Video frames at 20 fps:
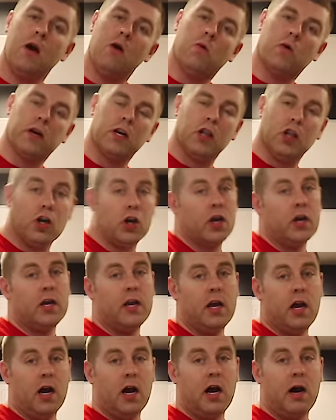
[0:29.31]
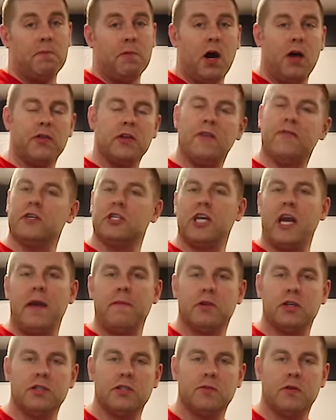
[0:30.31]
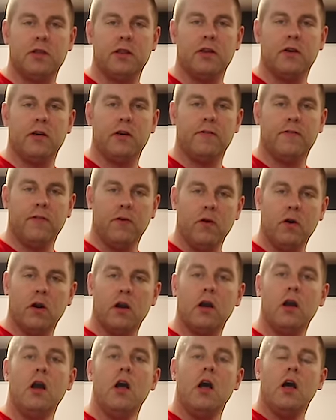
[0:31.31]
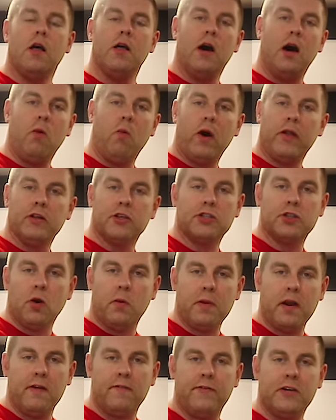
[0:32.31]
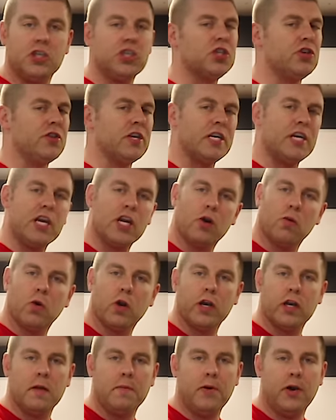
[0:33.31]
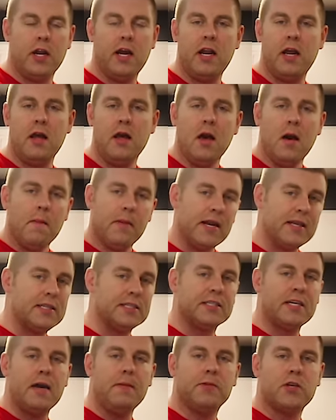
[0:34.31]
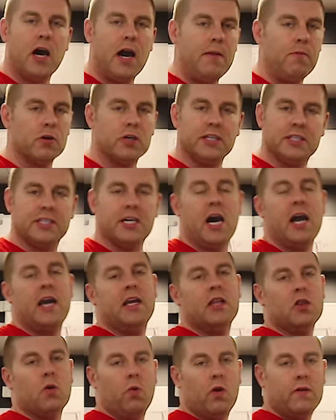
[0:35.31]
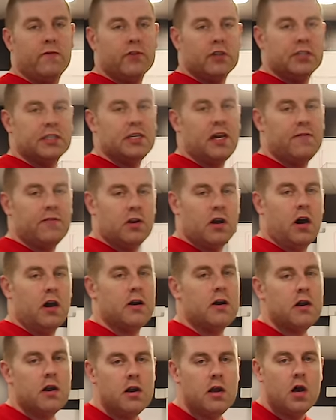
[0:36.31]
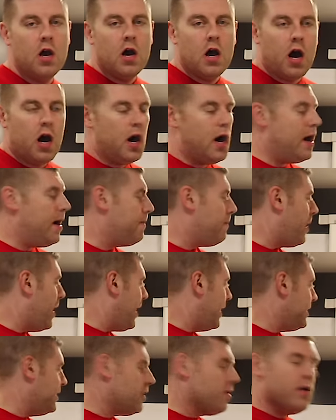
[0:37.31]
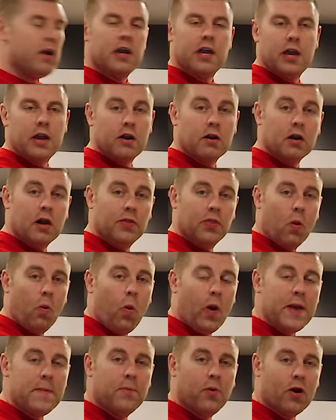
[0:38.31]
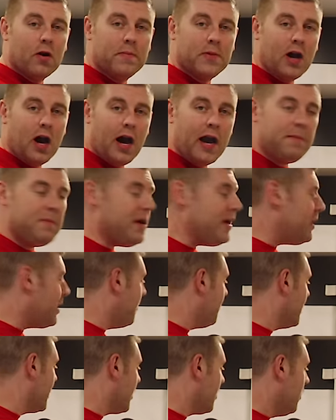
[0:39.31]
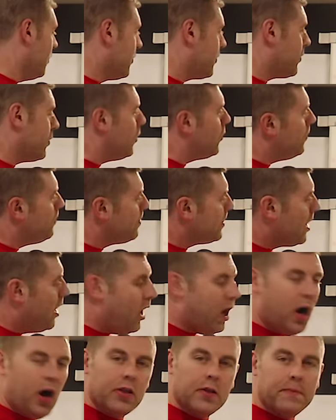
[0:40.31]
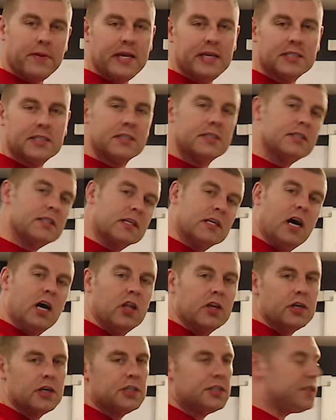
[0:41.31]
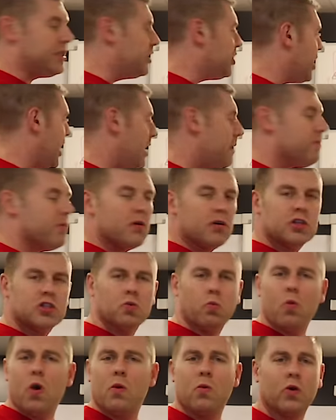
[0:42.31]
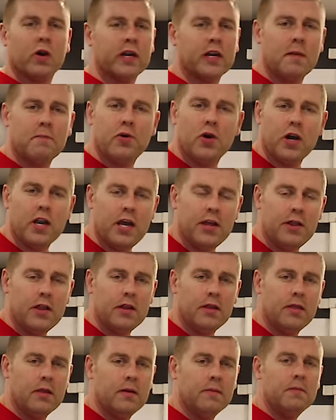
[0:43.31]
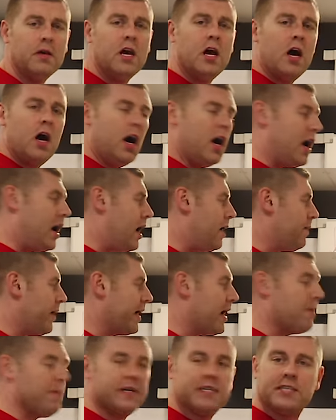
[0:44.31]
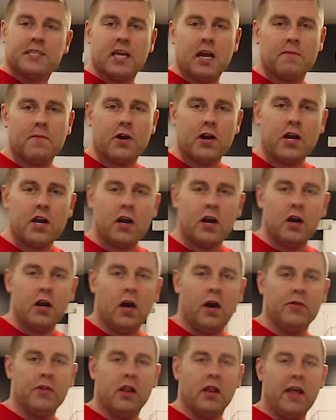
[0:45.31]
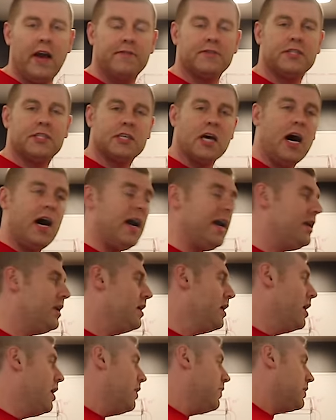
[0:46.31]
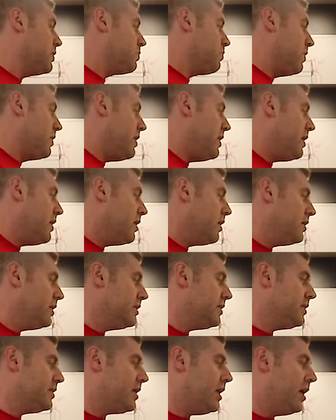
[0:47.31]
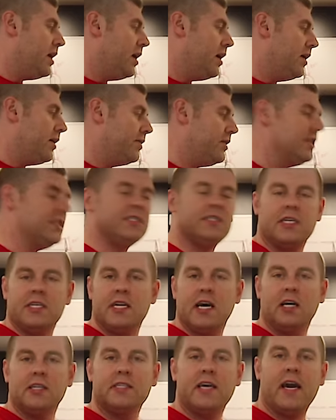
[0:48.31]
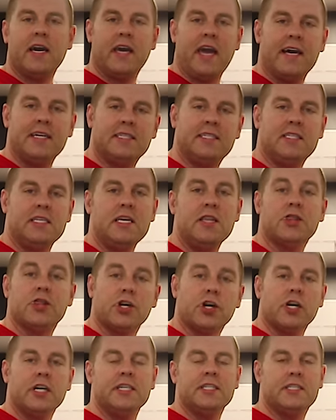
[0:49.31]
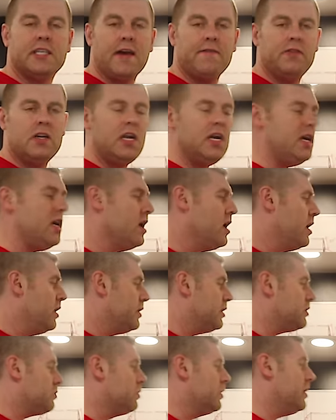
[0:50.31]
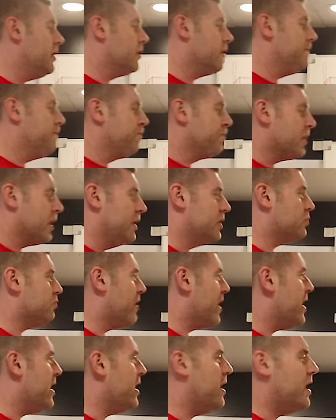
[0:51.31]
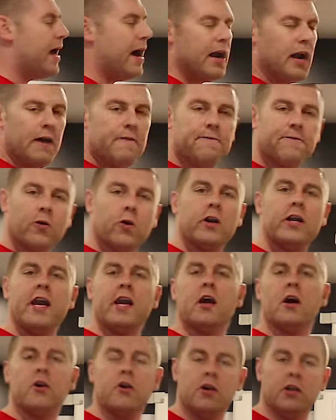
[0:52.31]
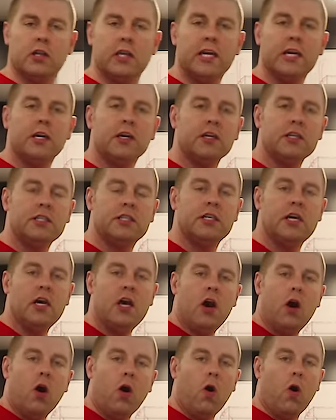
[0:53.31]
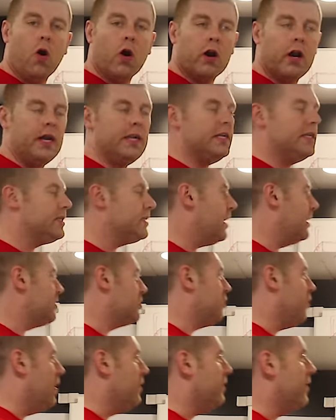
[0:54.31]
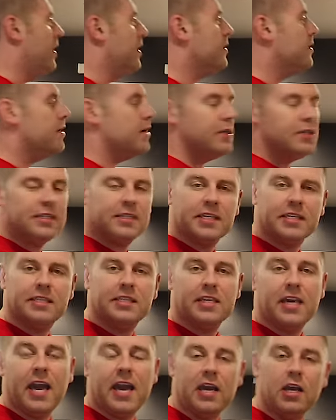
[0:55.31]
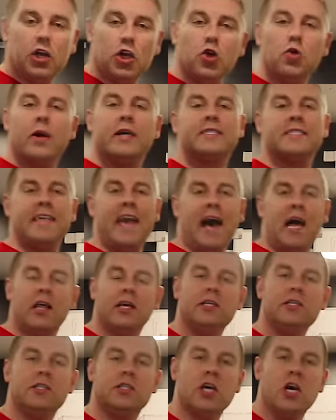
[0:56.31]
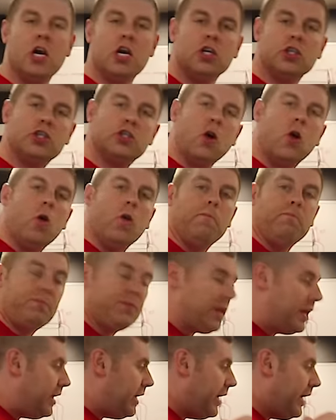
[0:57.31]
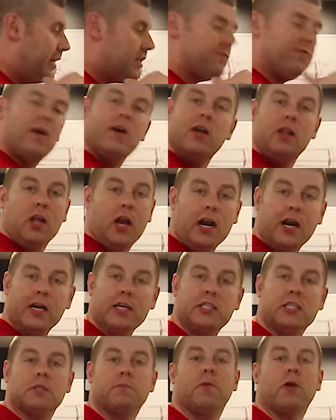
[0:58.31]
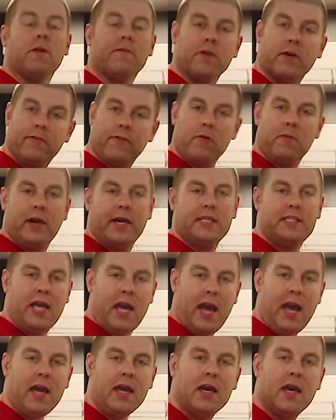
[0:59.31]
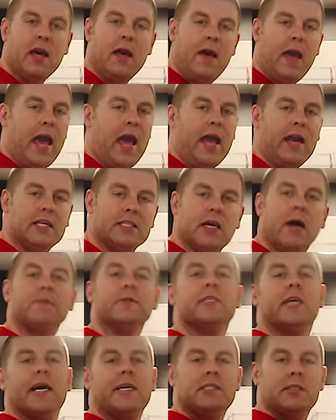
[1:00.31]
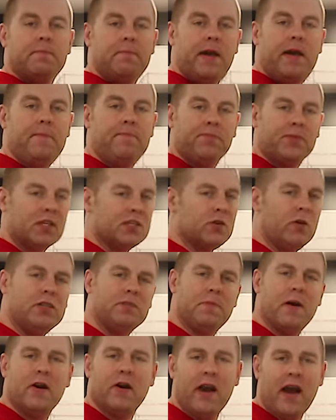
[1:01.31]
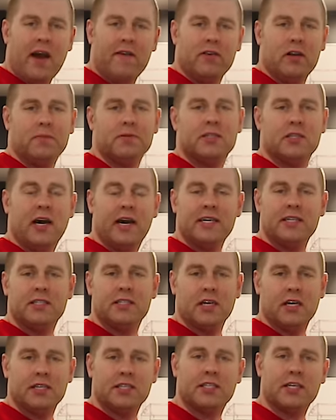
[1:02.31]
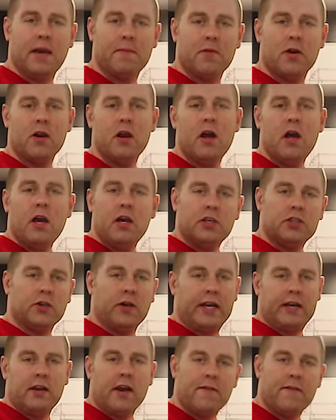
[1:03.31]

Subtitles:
We're gonna learn all the different chambers that they're for, why they're so beneficial, the gear we're gonna put in it. But at the same time, we're designing the one for the 700. I did it right here on the whiteboard behind me, and I'm gonna go through all the pieces, the colors, the chambers, what we're gonna put in them. I got my skimmer here on the left side. This one here, this is a Deltec SC3070. This one here is rated at 4,800 liters, or it is 1,268 US gallons. So it's very large, it's perfect for my tank, and it's upsized a bit. It's always better to have an upsized skimmer, so it can